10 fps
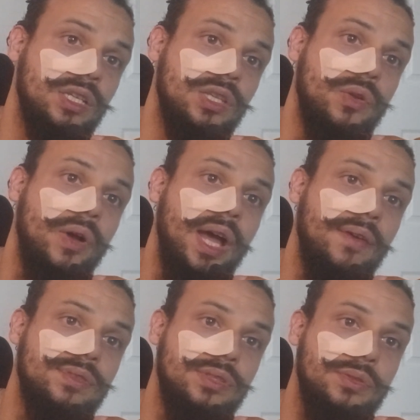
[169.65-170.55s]
you
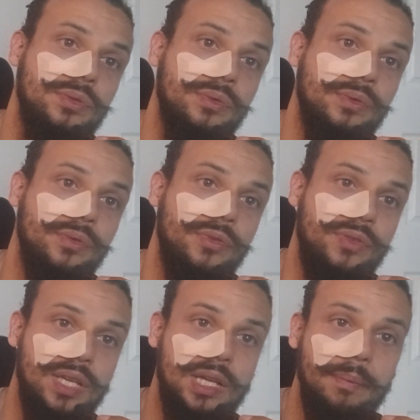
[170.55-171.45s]
have to
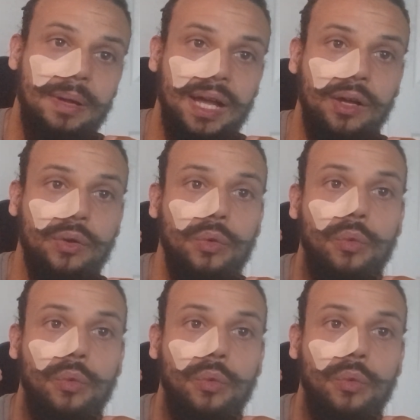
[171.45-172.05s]
think about